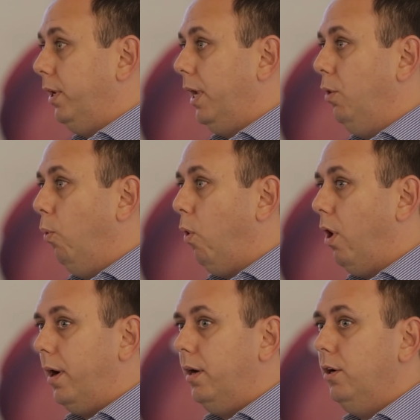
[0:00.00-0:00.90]
in
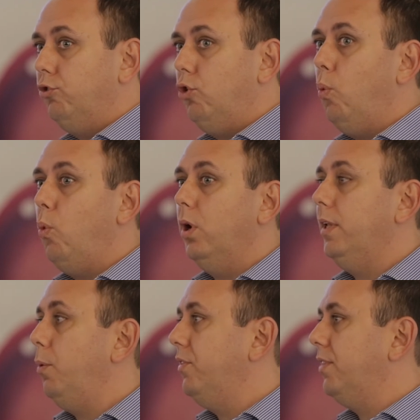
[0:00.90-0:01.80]
water to one
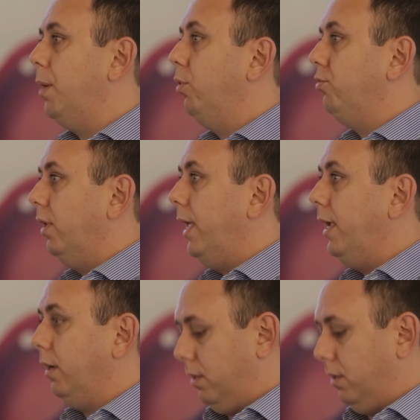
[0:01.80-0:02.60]
that resembles lake.